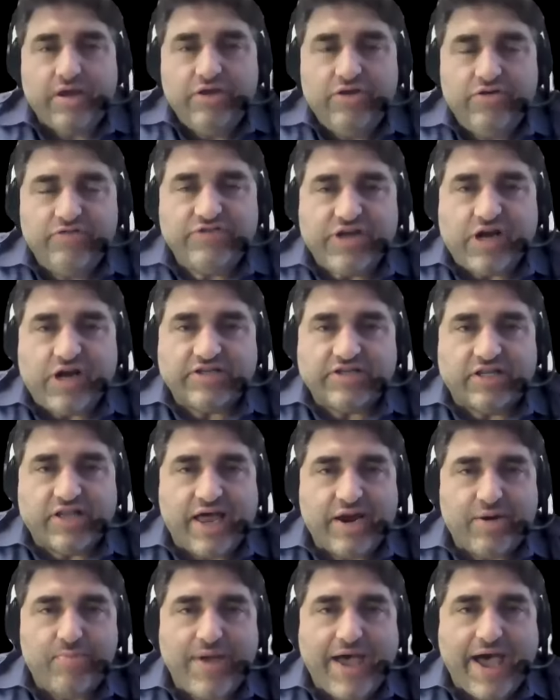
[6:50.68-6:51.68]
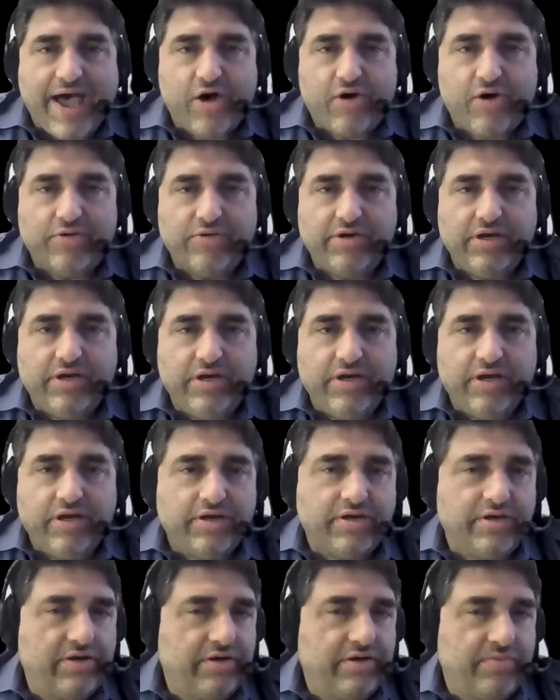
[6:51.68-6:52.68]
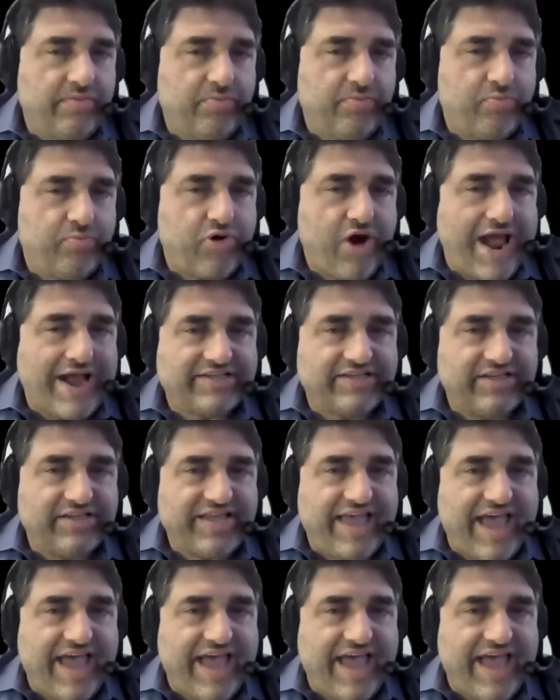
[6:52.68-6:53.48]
you've talked a lot about practice